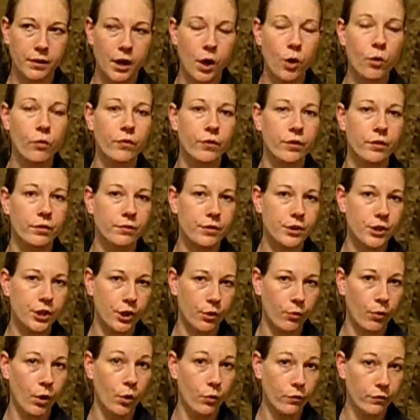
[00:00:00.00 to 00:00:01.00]

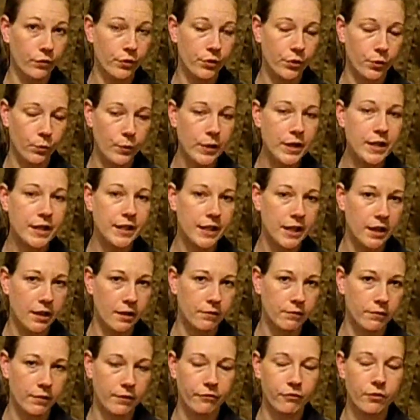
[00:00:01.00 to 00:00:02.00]
over the
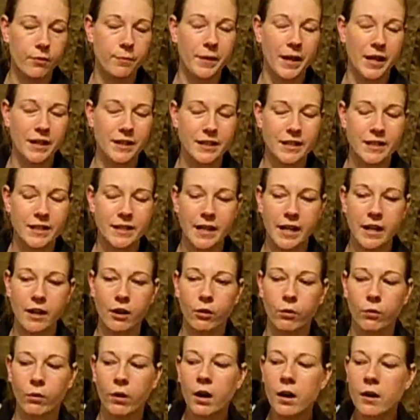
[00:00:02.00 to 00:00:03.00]
weekend from that
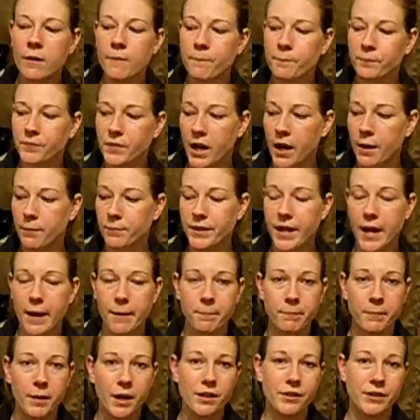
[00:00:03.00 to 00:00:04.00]
sale, that
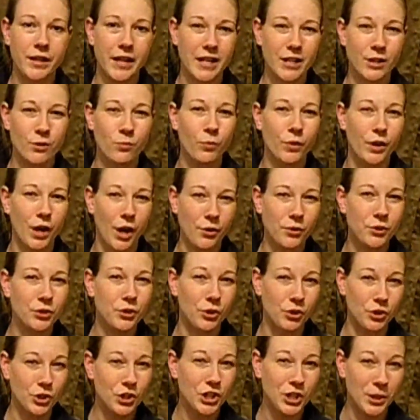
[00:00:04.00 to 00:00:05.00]
Monday is when I'll
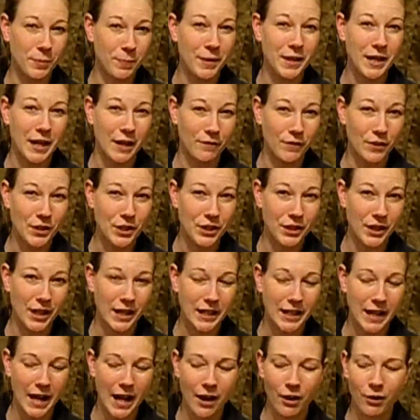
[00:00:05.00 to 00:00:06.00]
start shipping
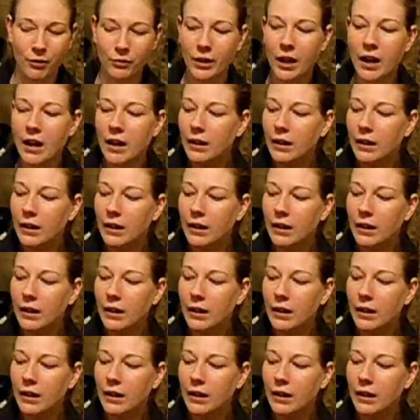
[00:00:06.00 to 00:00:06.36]
everything out.